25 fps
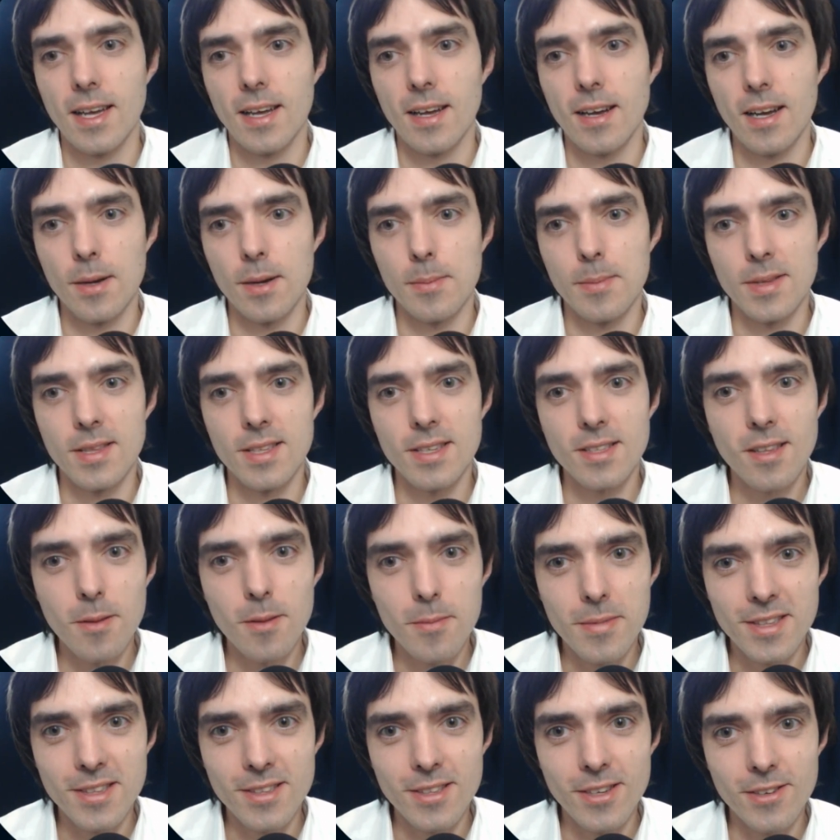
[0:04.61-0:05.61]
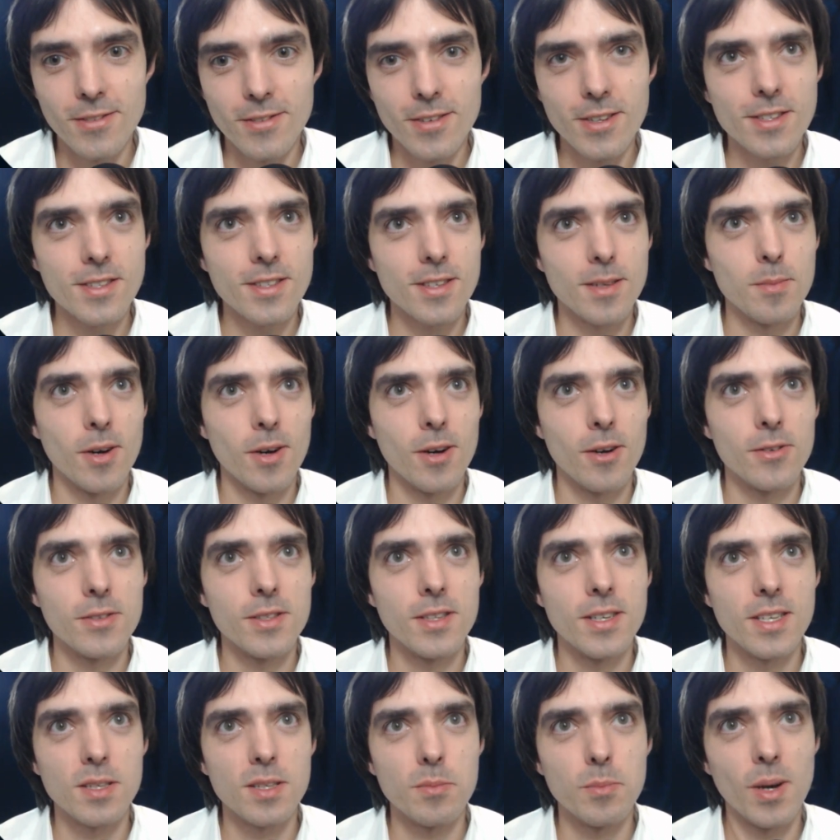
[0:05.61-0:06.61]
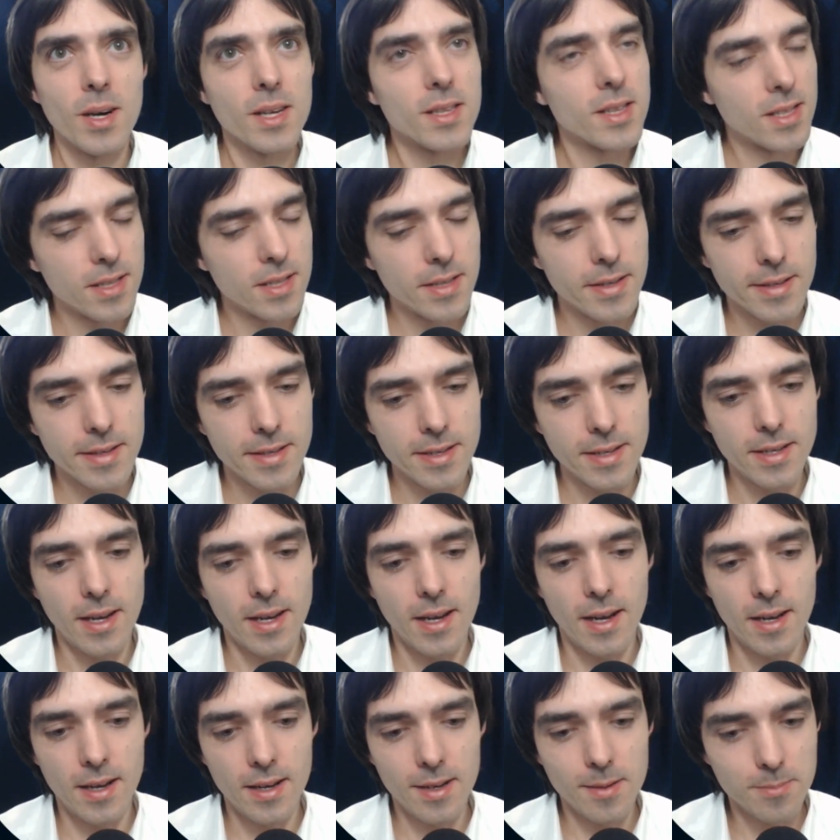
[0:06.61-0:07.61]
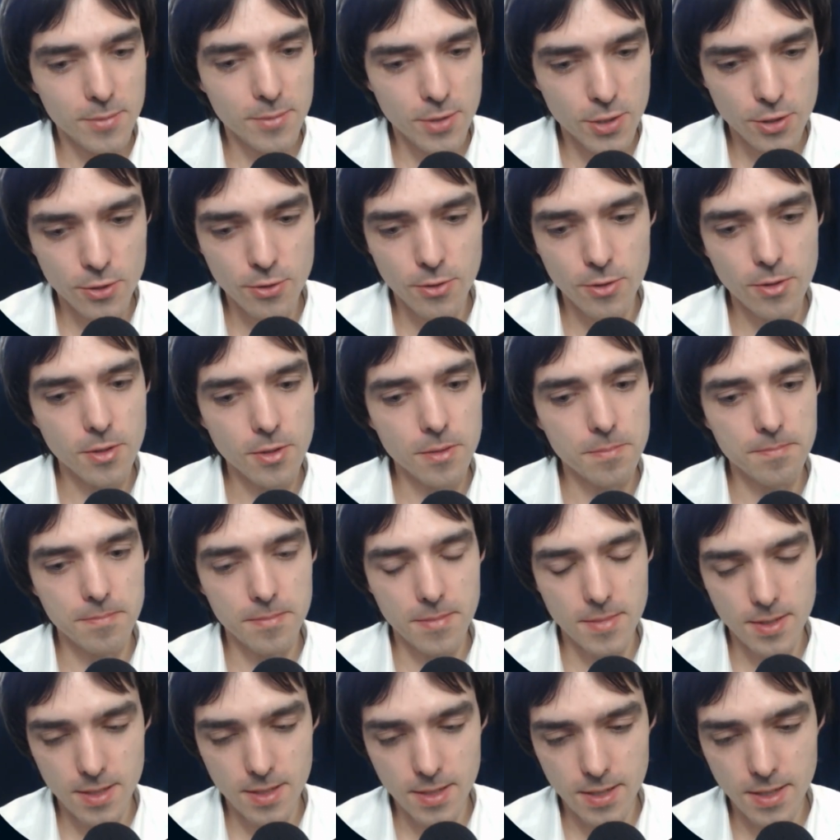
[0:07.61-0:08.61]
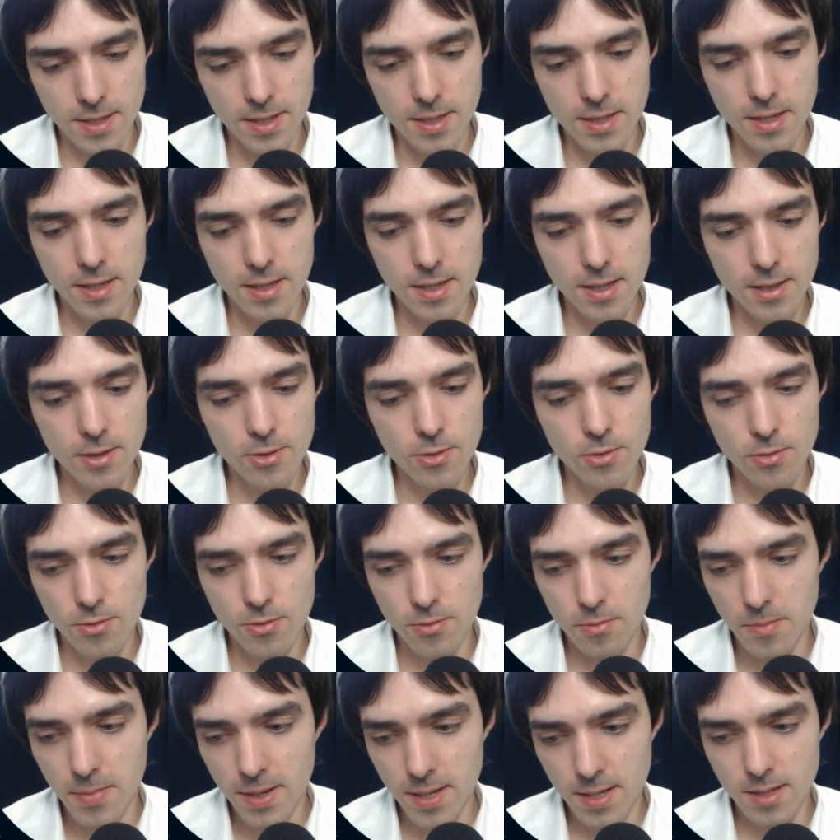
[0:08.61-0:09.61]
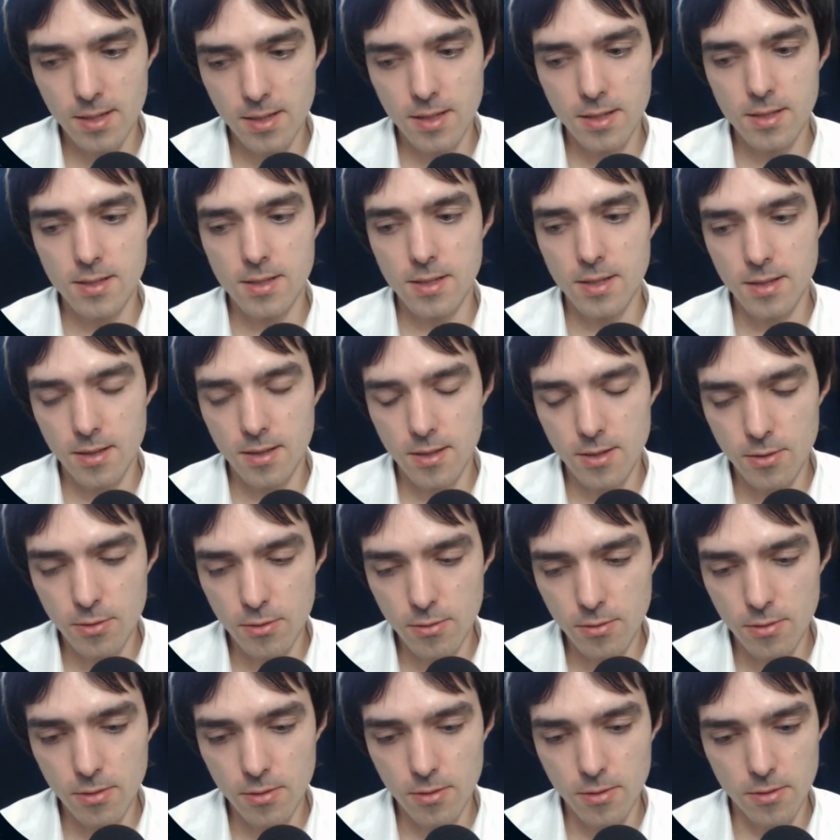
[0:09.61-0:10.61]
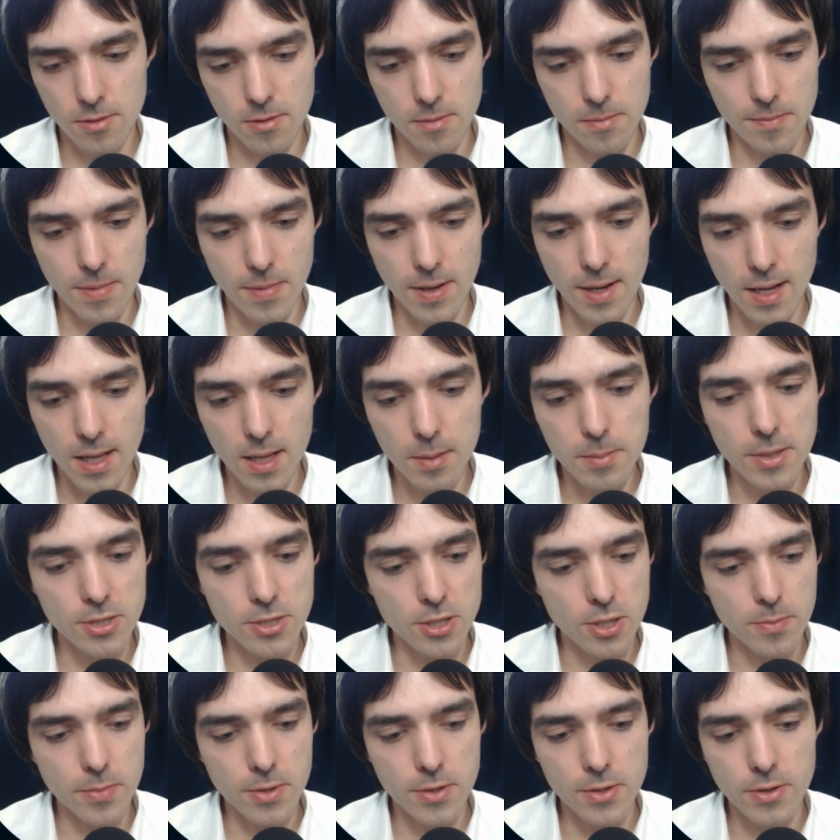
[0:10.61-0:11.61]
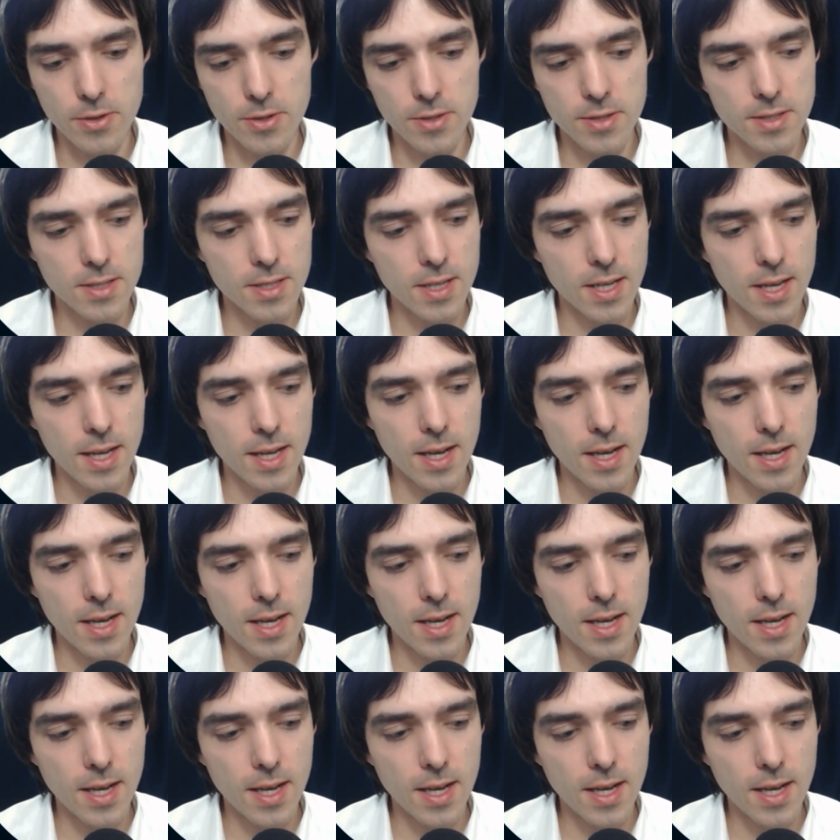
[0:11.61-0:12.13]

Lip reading: I'm a little bit nervous about this, but I'm sure I need to make this and to help entrepreneurs.